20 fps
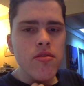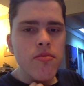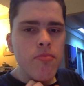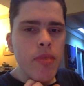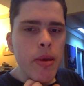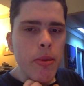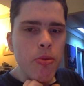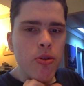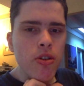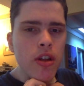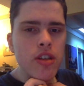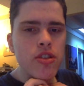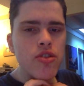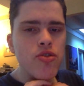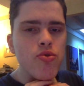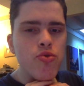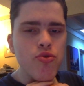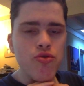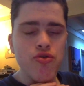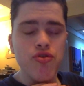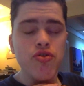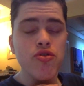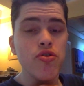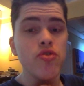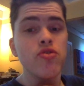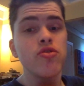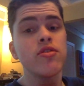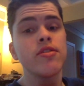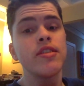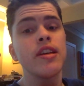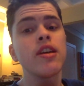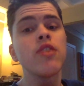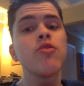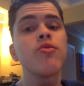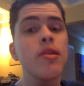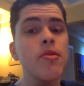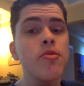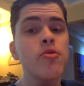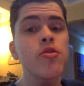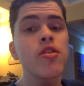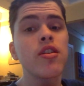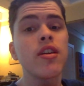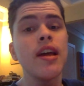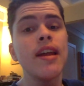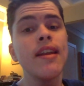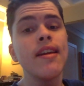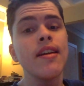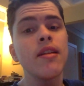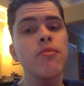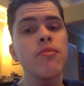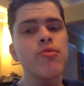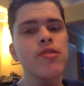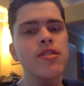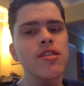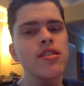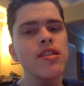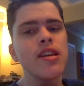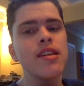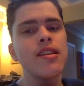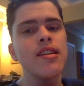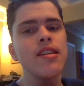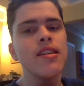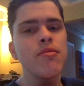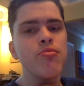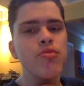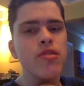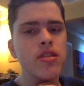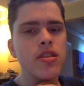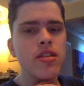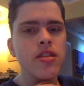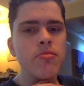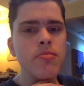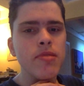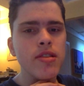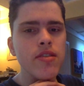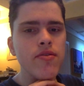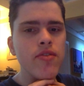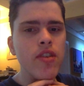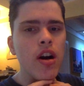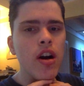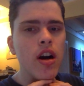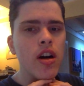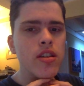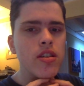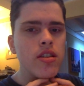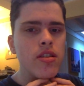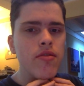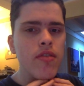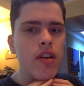people like school shooters and saying, oh, they were on antidepressants must have caused the